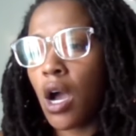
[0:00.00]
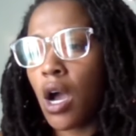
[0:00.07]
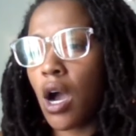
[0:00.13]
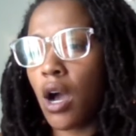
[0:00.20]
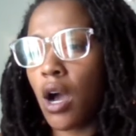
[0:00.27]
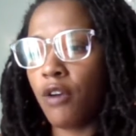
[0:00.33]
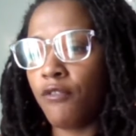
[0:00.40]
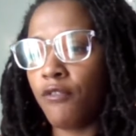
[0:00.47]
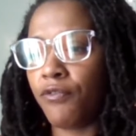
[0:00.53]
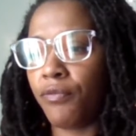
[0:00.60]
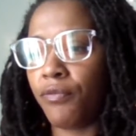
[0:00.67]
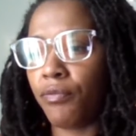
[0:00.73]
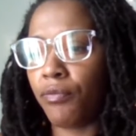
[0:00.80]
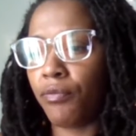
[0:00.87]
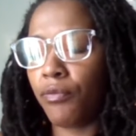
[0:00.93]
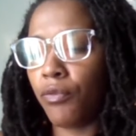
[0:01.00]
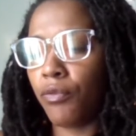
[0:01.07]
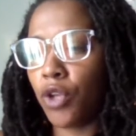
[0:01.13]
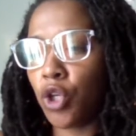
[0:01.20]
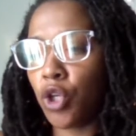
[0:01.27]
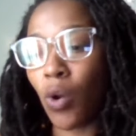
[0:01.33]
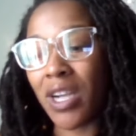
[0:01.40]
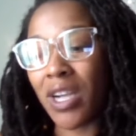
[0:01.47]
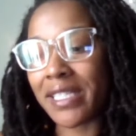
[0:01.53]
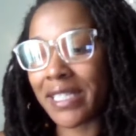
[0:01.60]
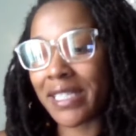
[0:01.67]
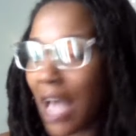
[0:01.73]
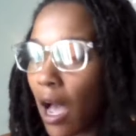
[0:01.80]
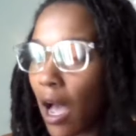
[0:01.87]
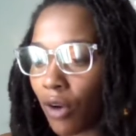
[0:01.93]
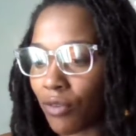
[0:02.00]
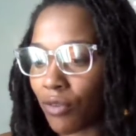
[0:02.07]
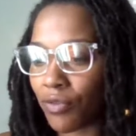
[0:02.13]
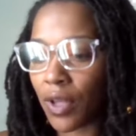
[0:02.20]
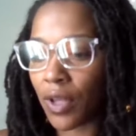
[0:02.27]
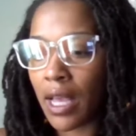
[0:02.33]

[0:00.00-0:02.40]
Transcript: of yourself.